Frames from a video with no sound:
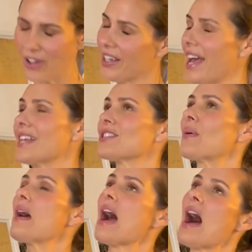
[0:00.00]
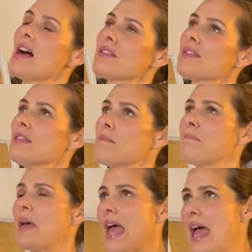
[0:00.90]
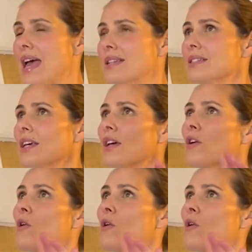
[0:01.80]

Okay, so other than the band,